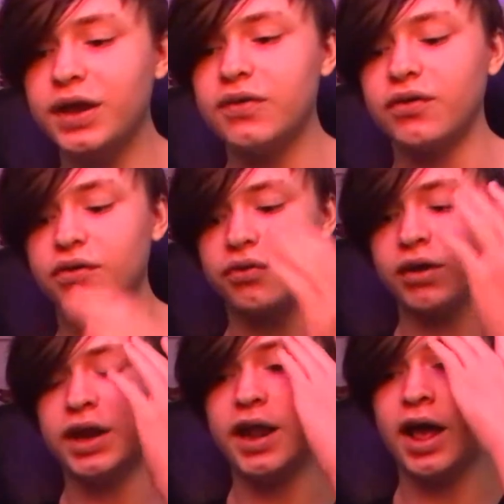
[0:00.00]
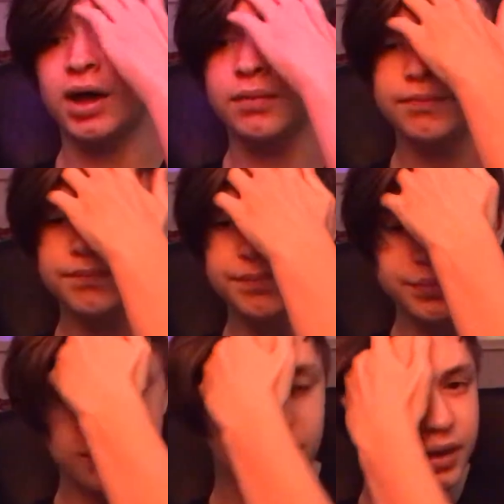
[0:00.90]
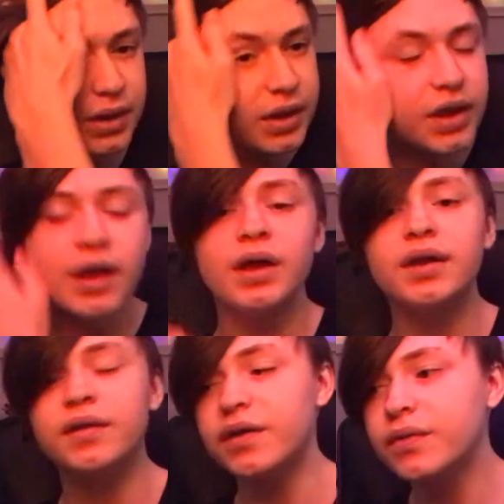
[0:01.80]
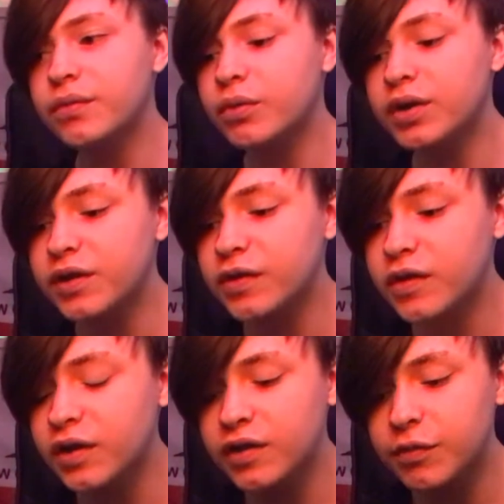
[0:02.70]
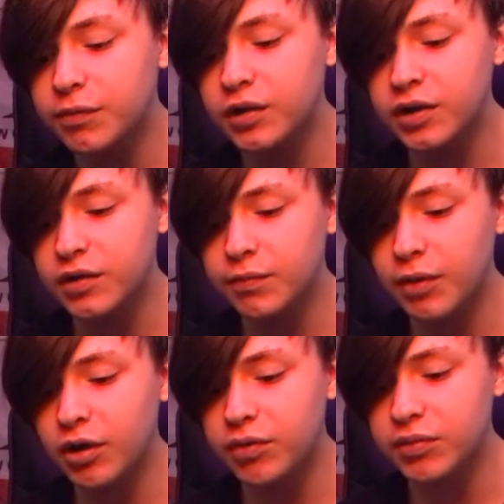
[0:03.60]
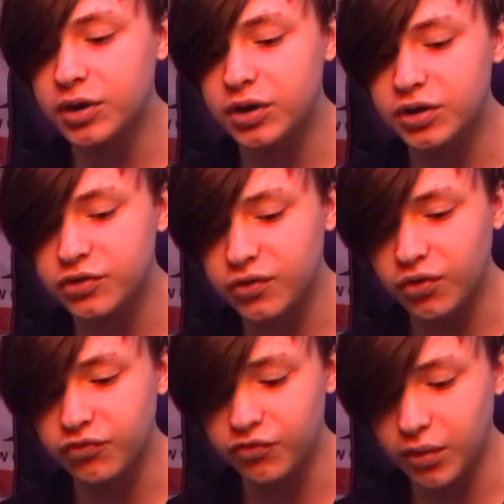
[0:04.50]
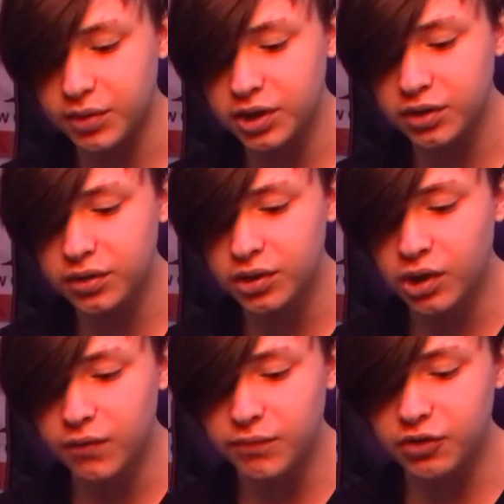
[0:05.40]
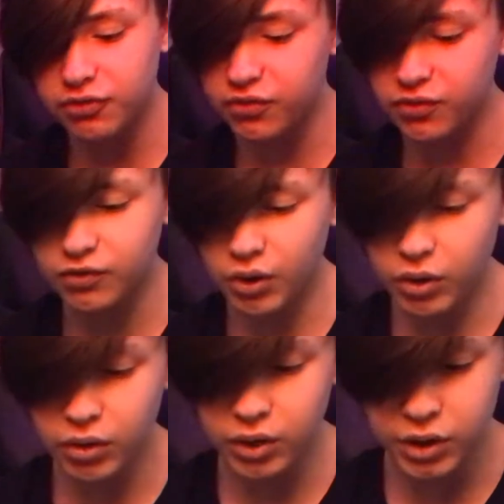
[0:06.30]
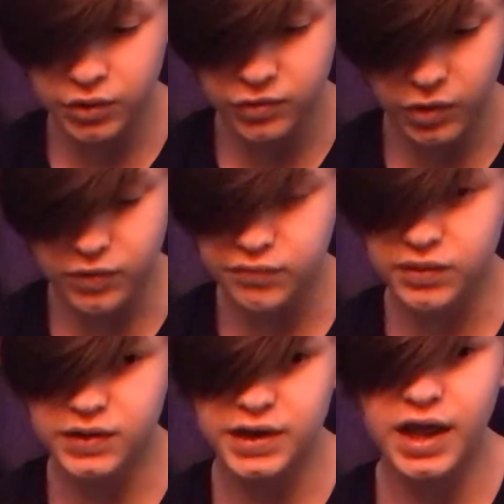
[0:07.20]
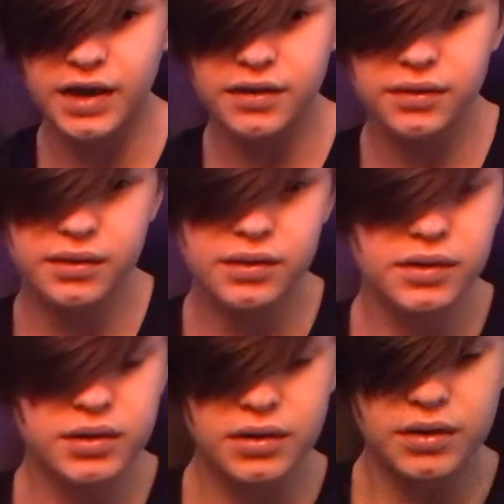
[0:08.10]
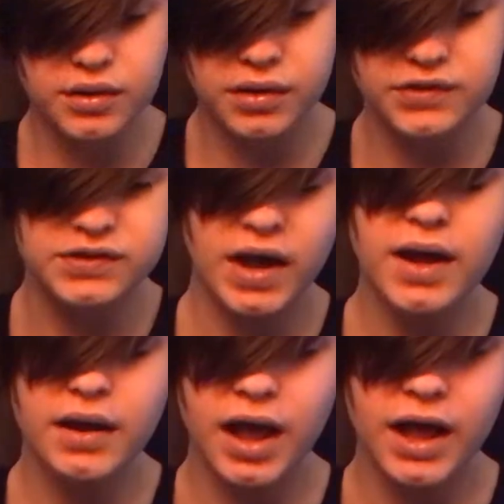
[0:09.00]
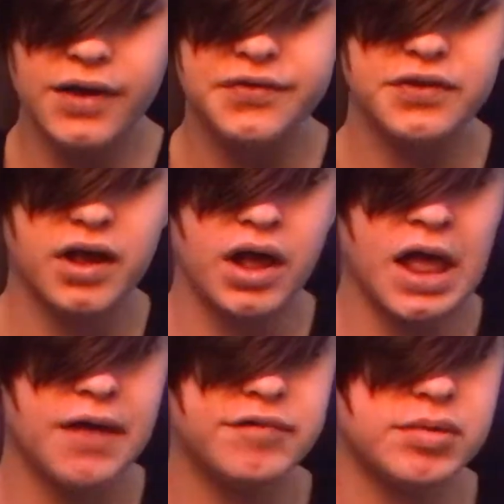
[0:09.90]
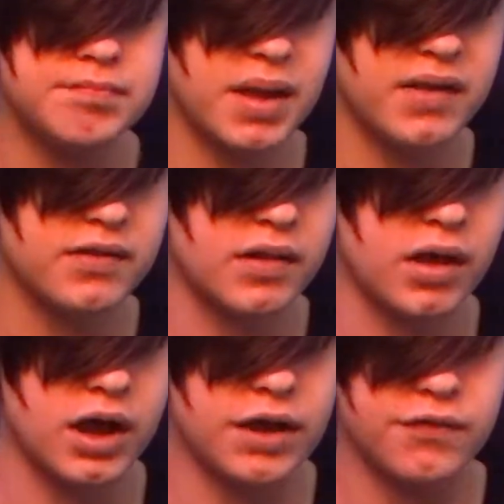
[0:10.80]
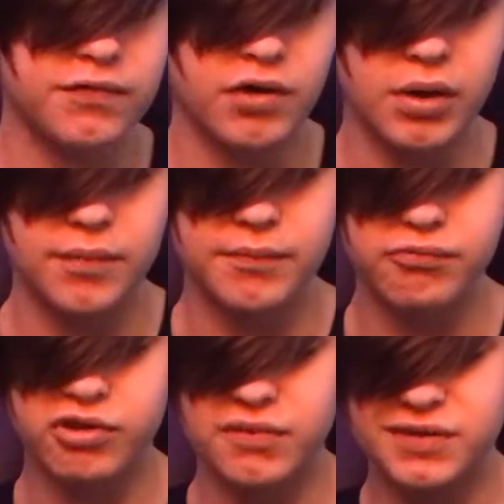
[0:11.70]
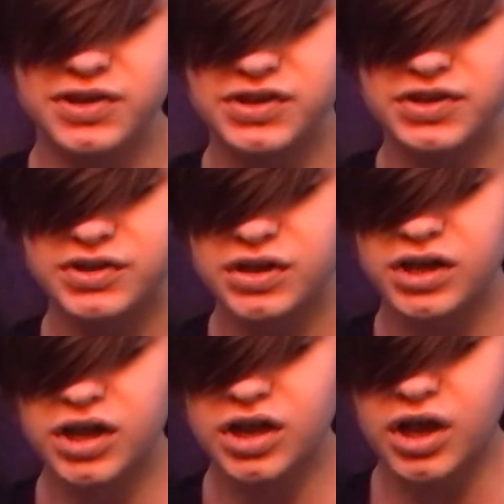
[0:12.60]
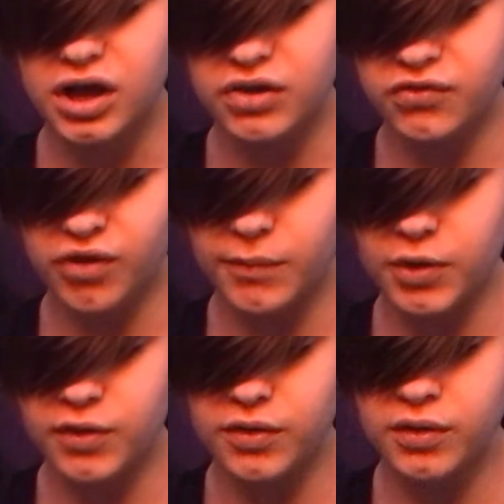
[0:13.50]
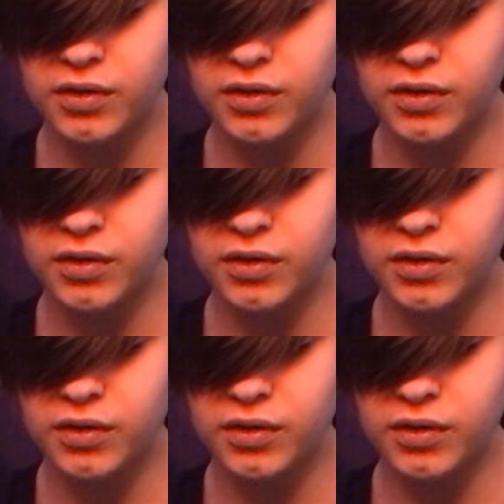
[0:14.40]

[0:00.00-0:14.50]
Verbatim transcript: is a great album. It this one it inspired me to start drumming because of the song Songs for the Dead. Because that has a heavy bass line from previous drummer